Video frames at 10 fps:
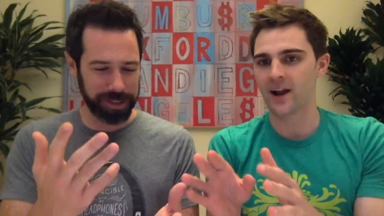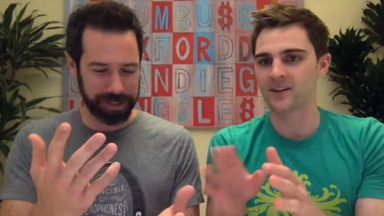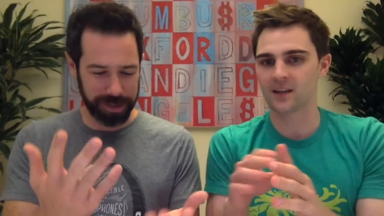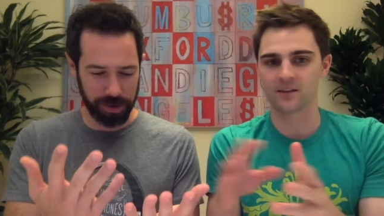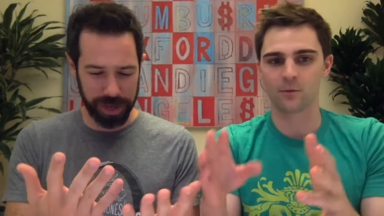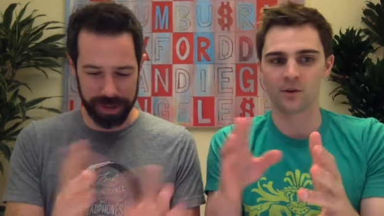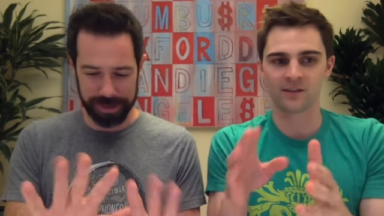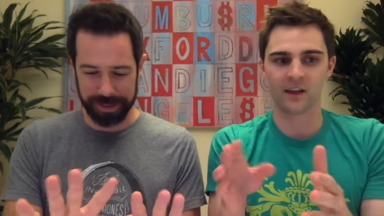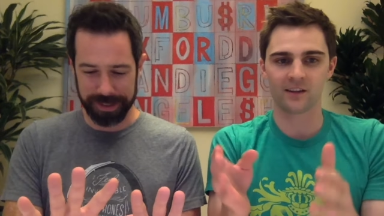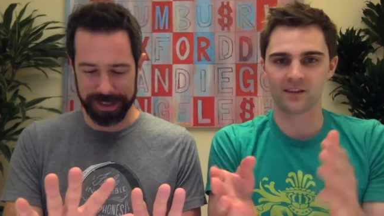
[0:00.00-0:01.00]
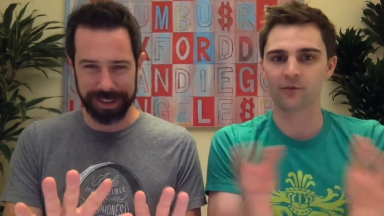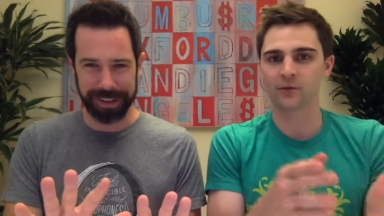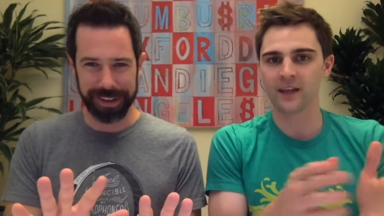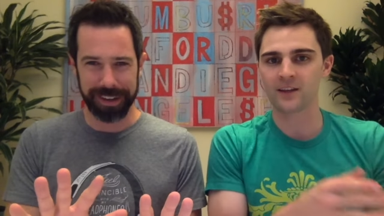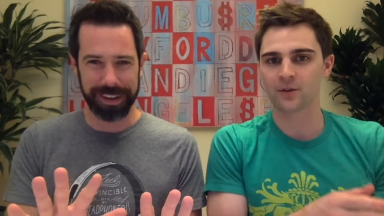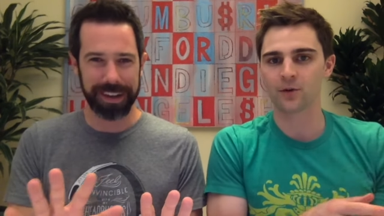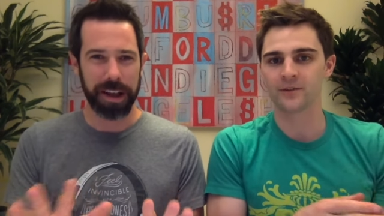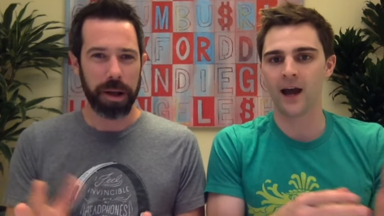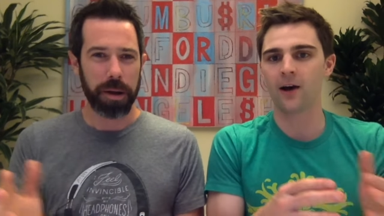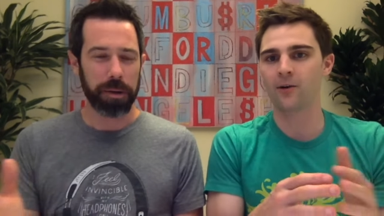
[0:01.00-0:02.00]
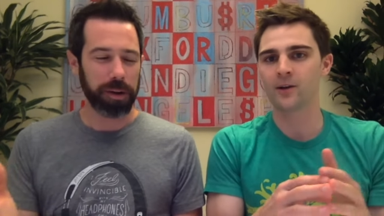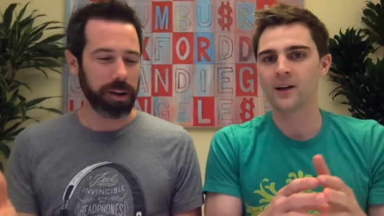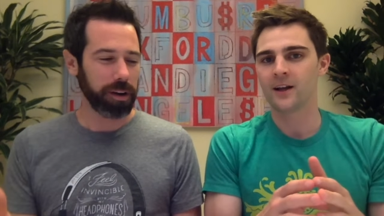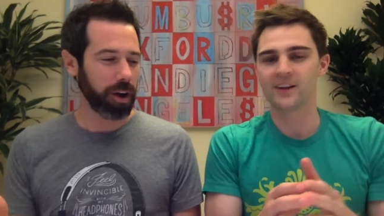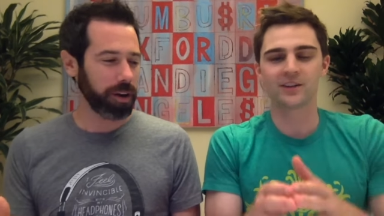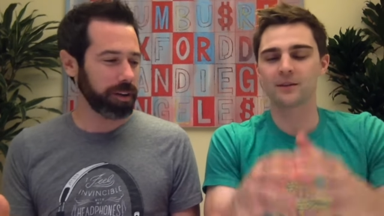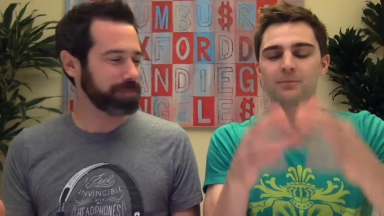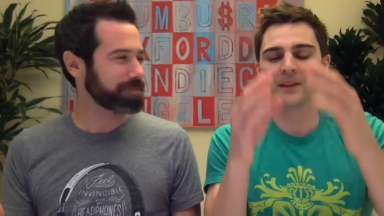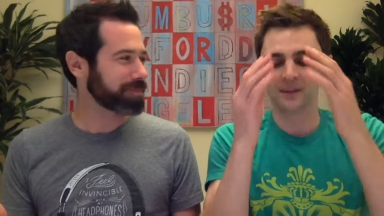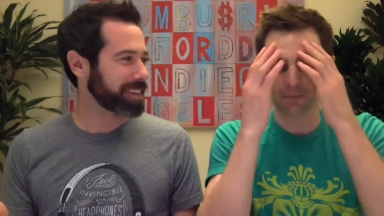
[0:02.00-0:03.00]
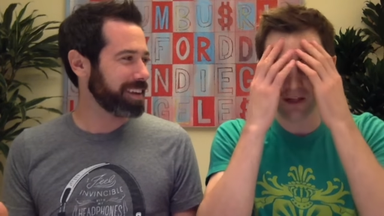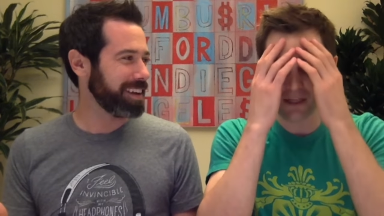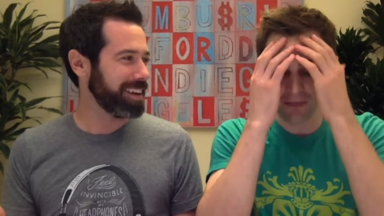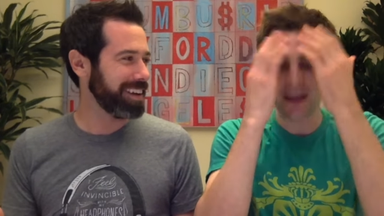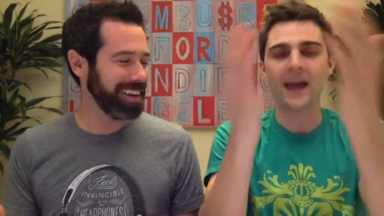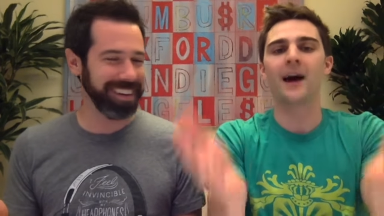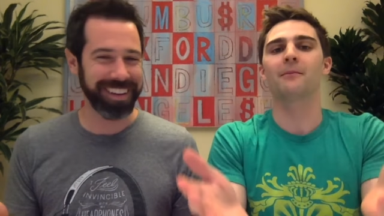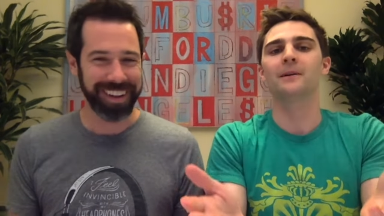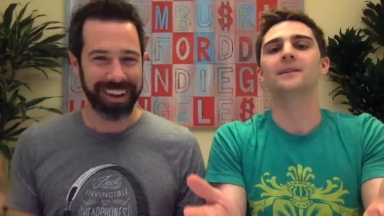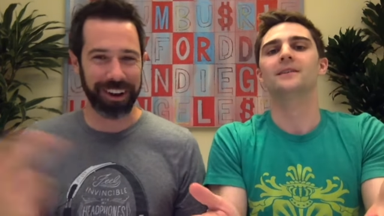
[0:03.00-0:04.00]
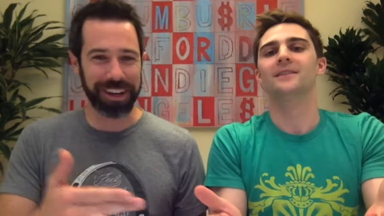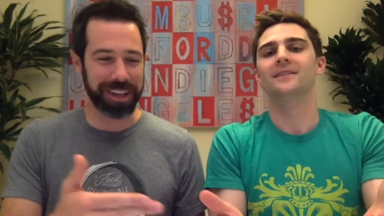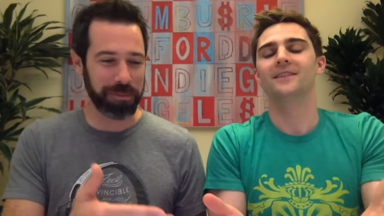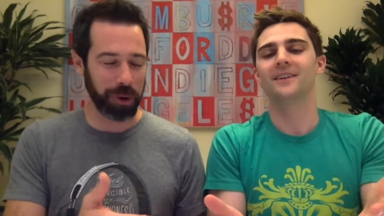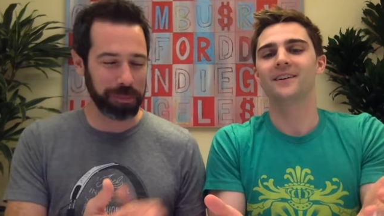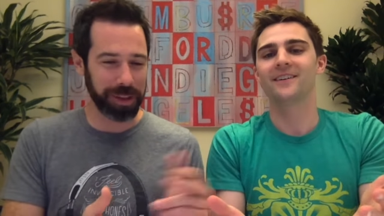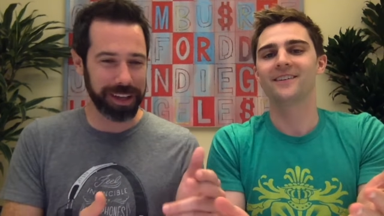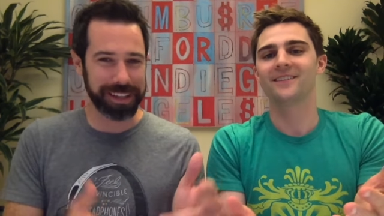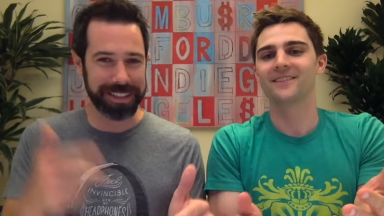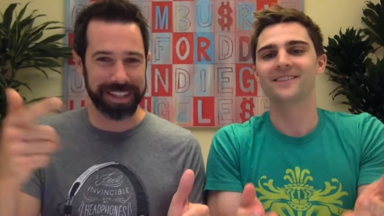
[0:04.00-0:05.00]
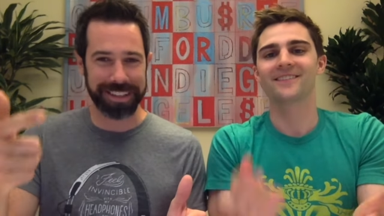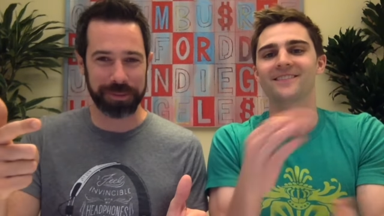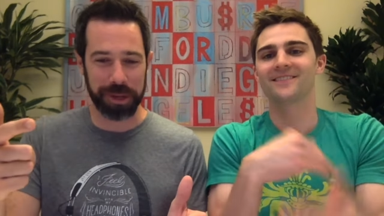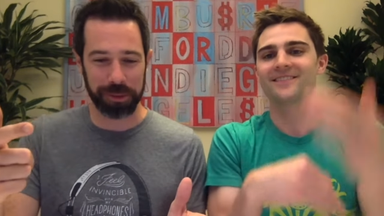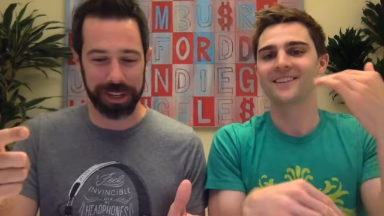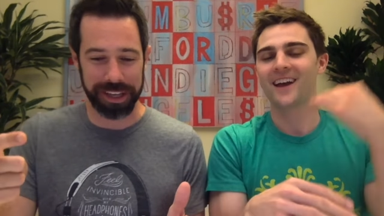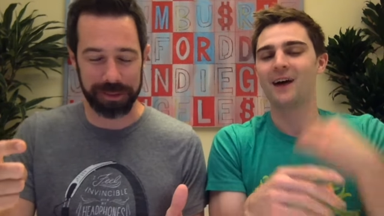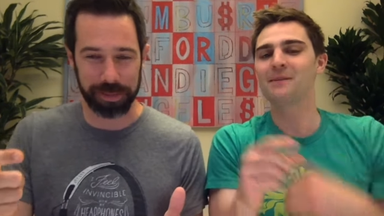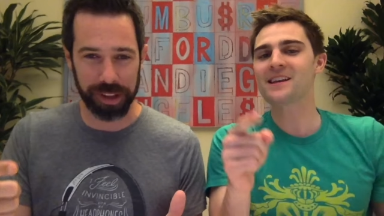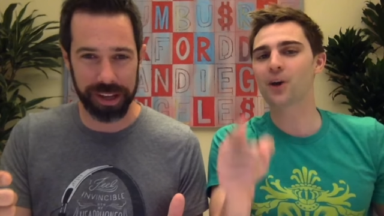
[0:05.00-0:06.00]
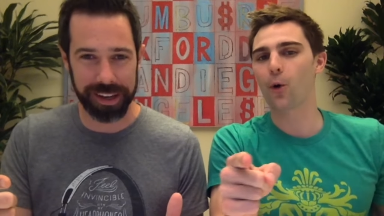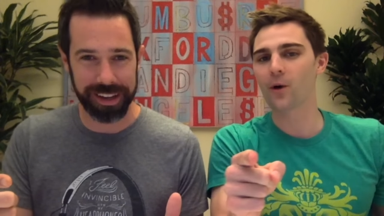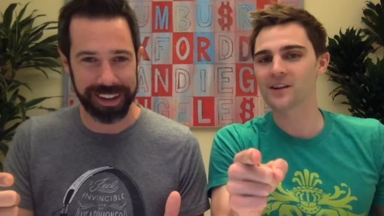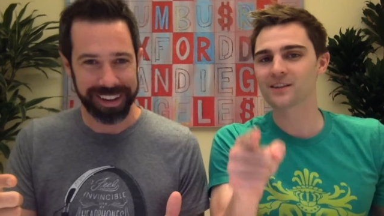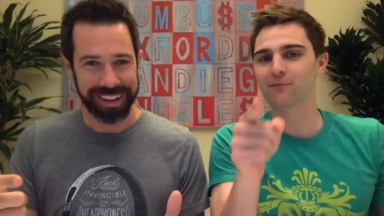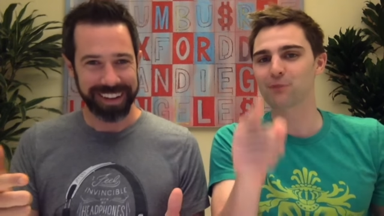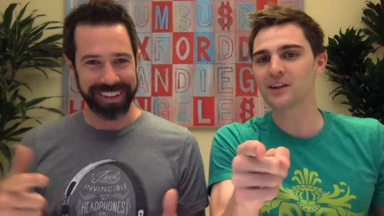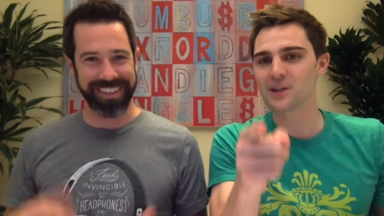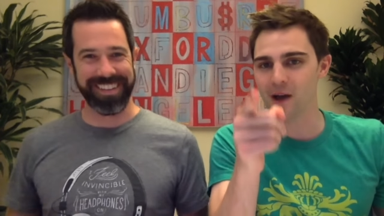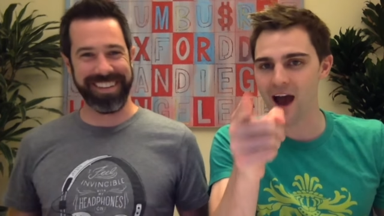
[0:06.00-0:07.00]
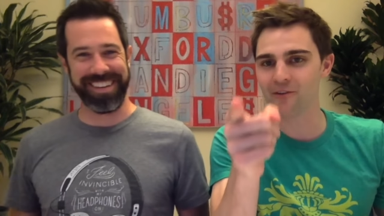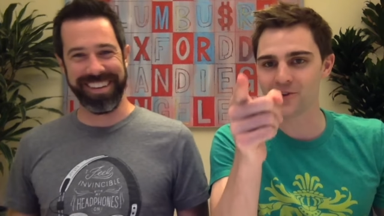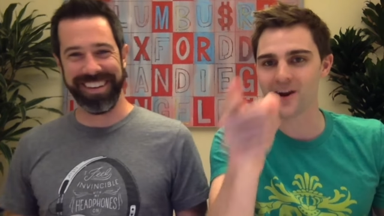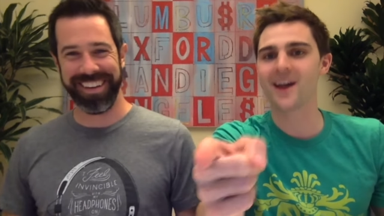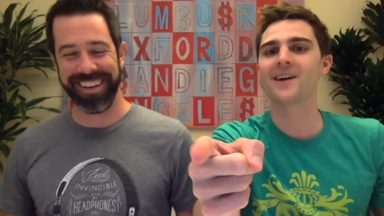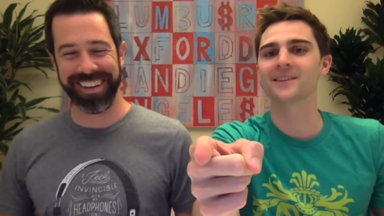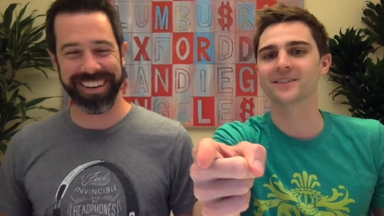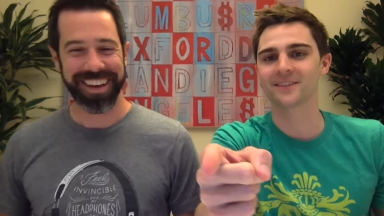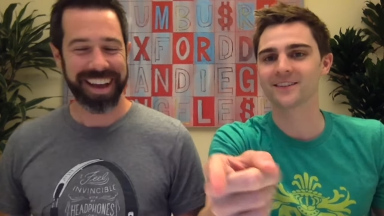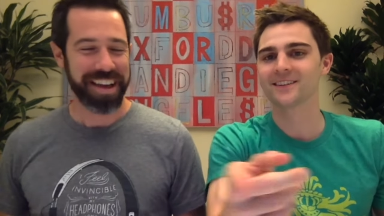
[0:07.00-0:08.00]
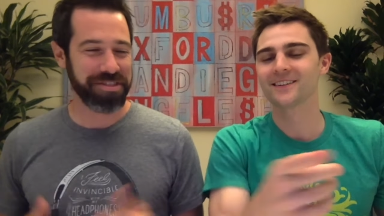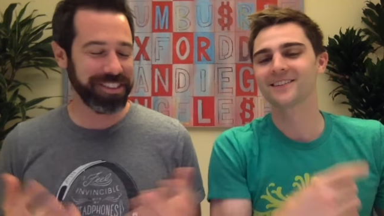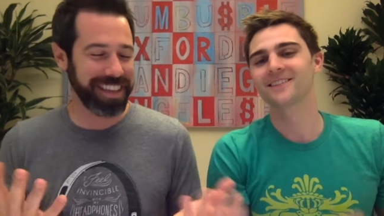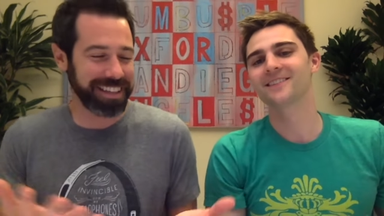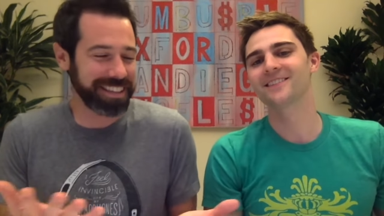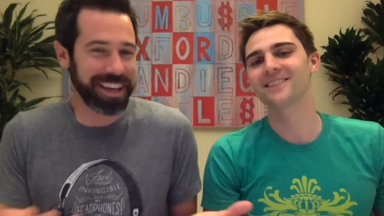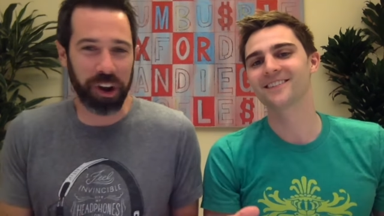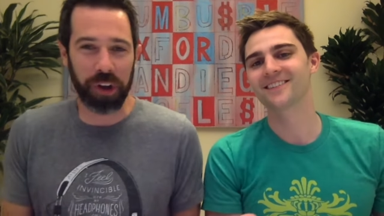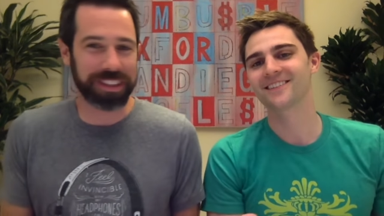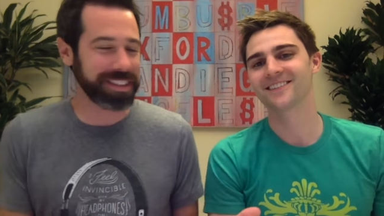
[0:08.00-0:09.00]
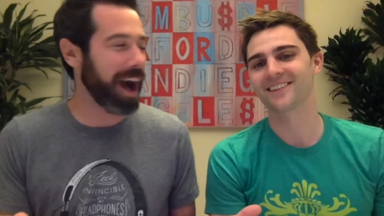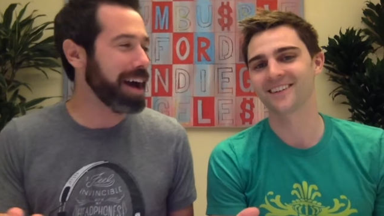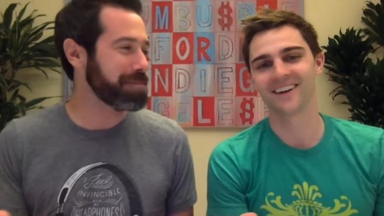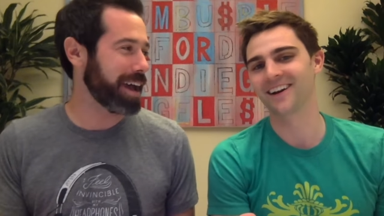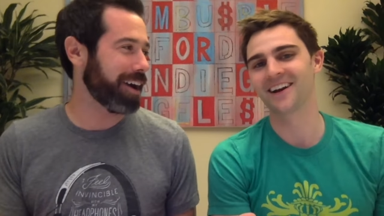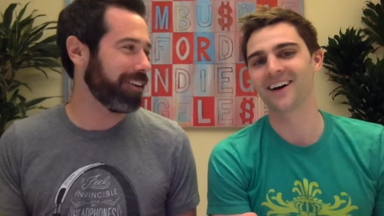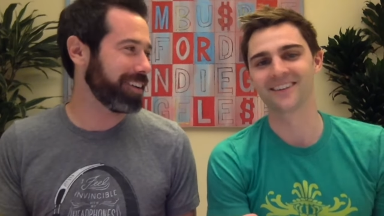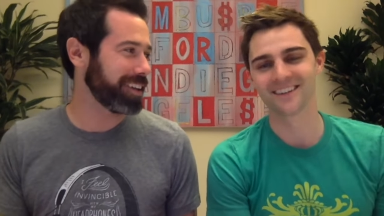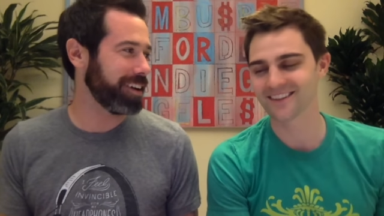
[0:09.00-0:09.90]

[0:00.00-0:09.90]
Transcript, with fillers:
Speaker 1: hands because okay. it was like several days old. Now it's just a it's a bloody mayhem.
Speaker 2: Are you going to get more blood? Because next week we're going to get how many blood. quarts of blood do you have on your hands? They say it all the time now. Know, you